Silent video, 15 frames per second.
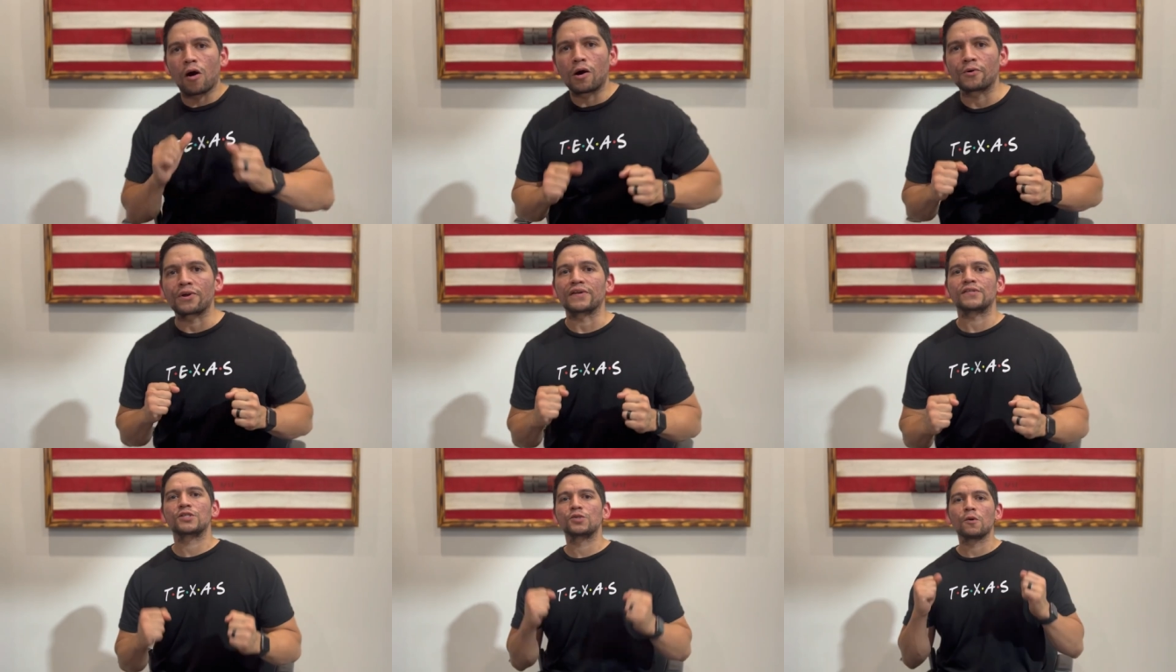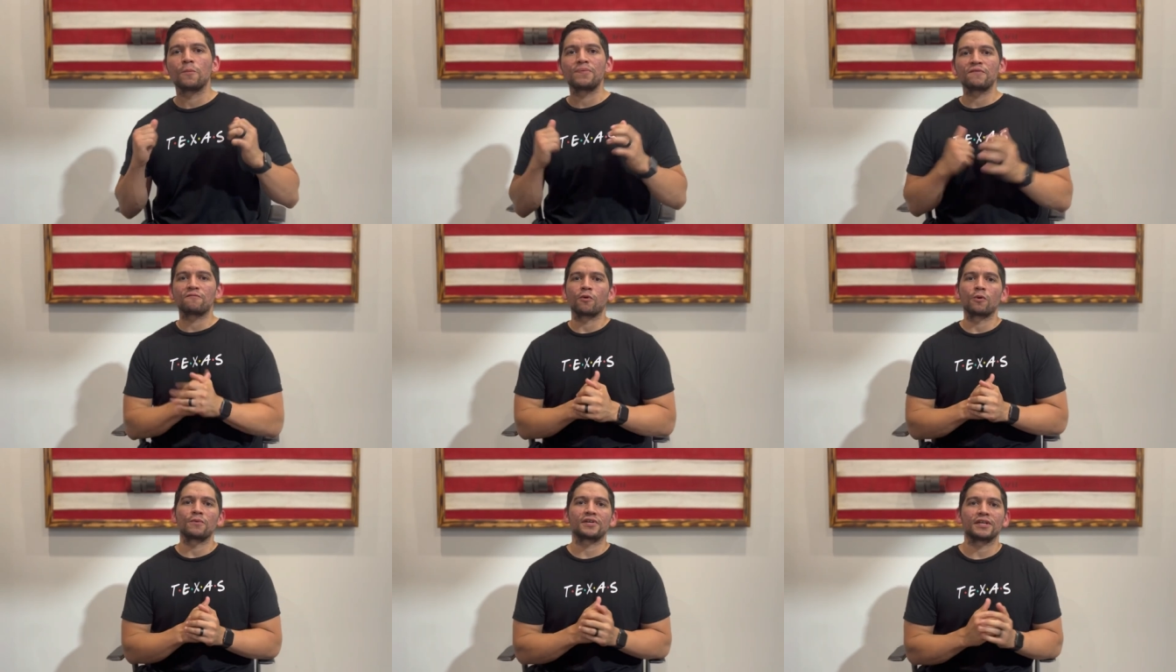right, so
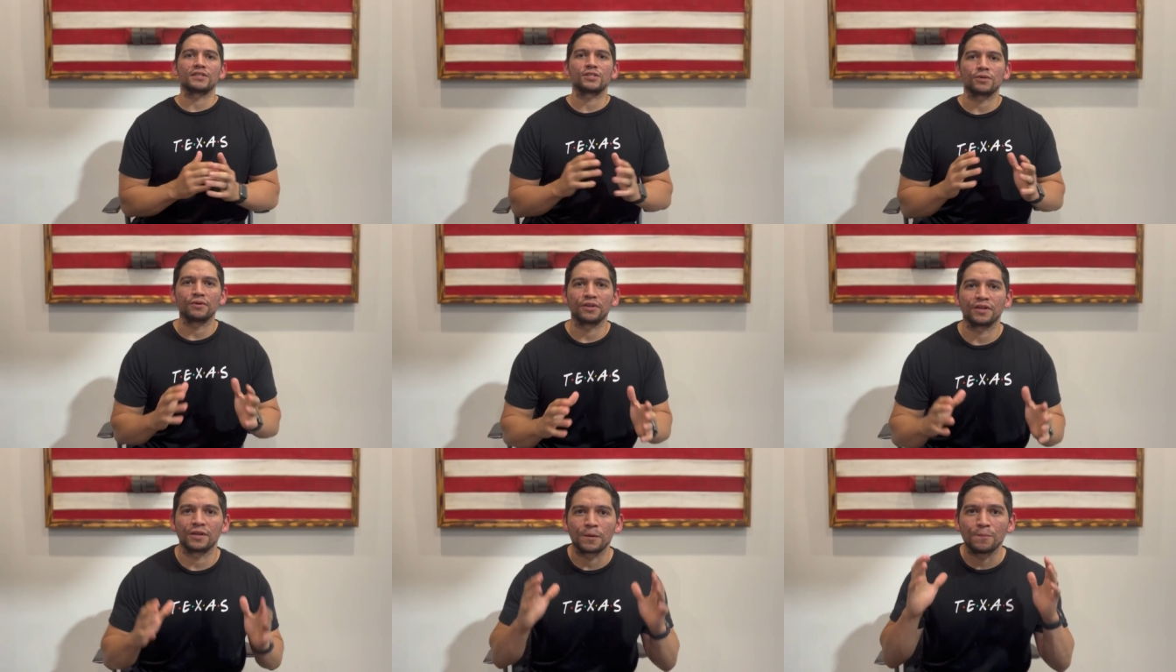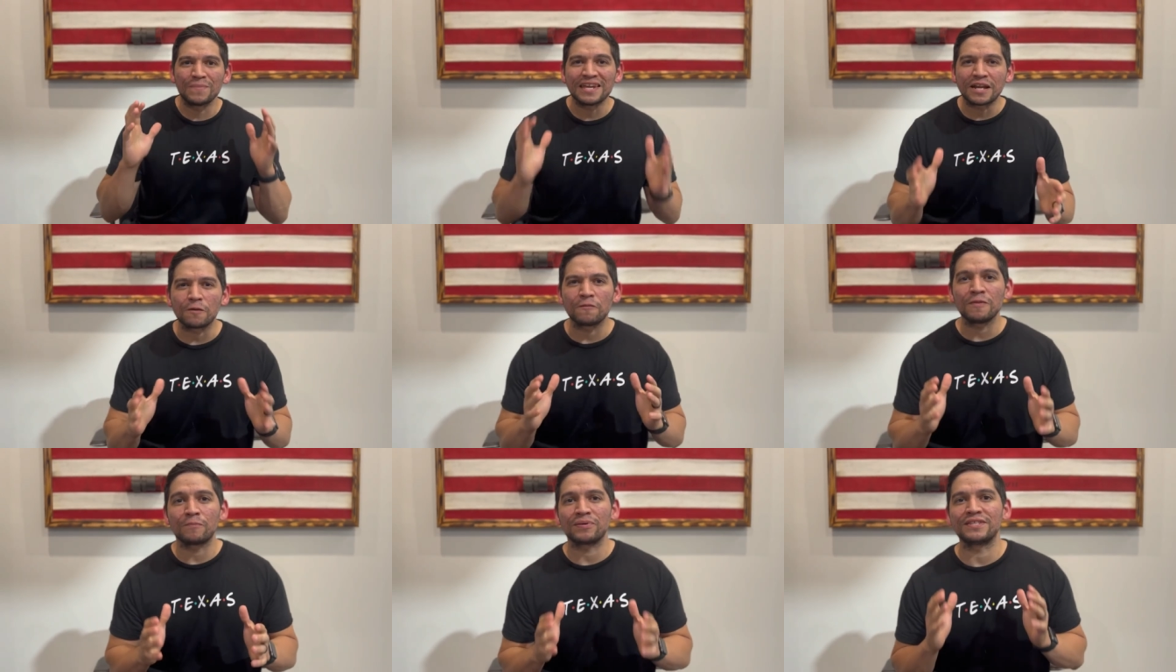before we get started on the meat
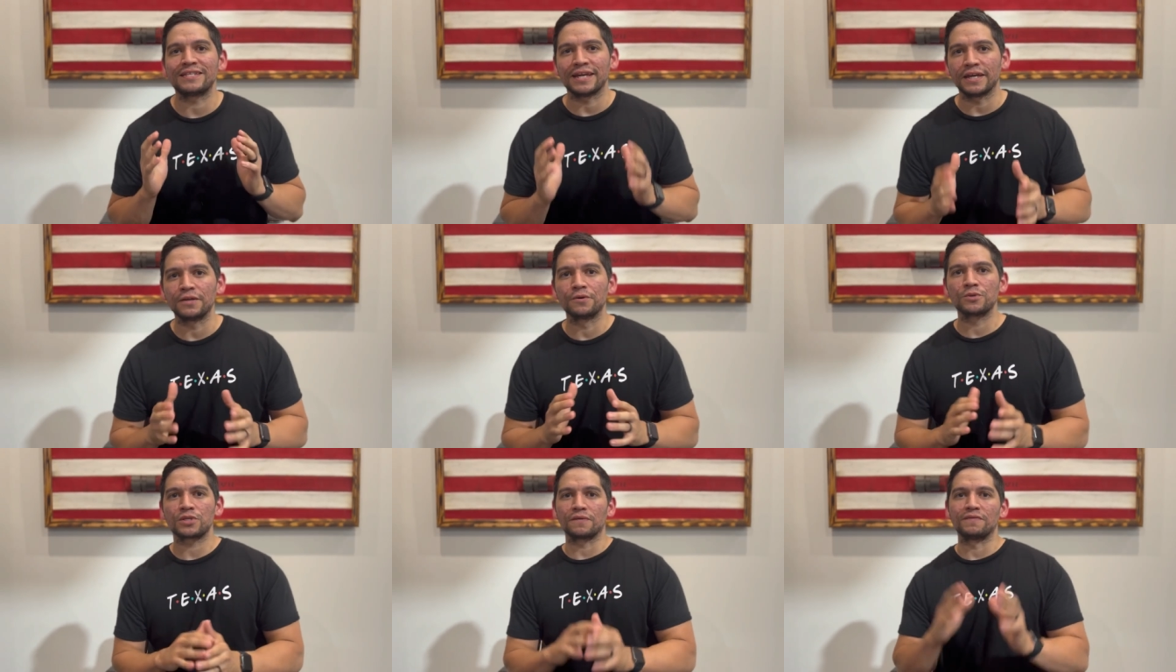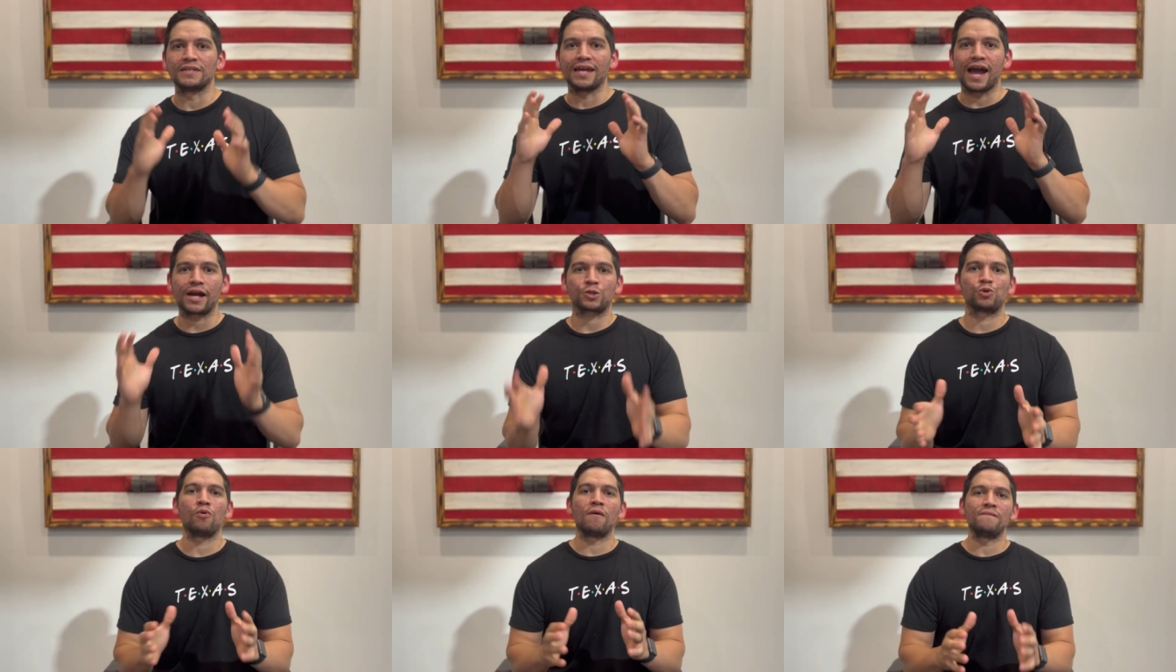and potatoes of the
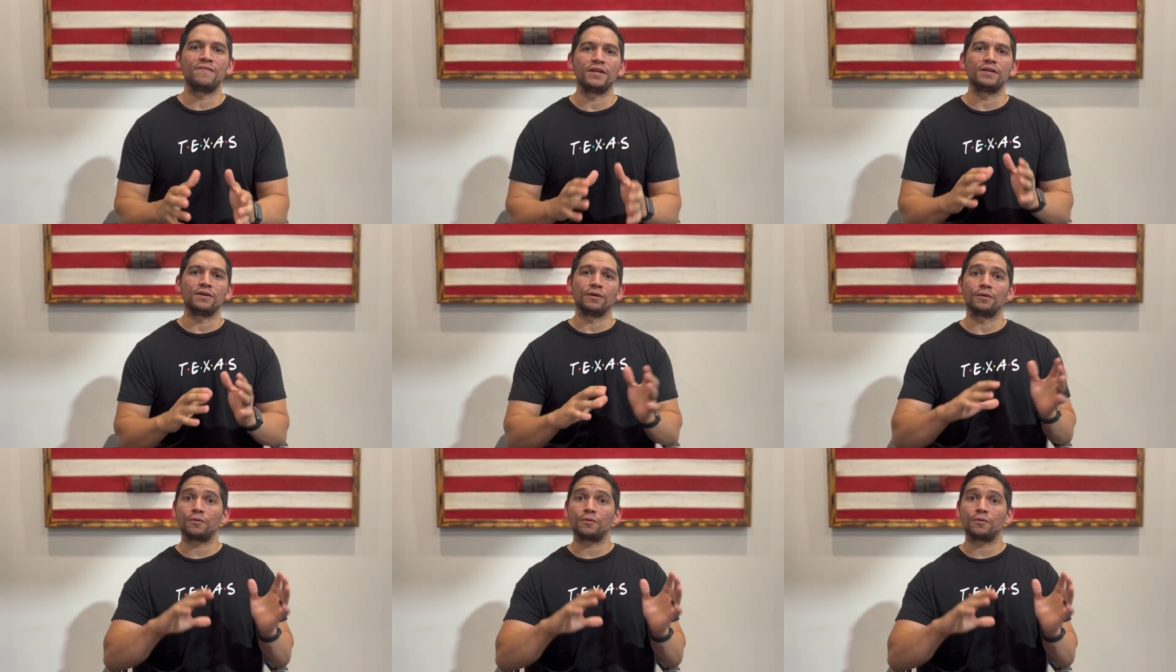actual video,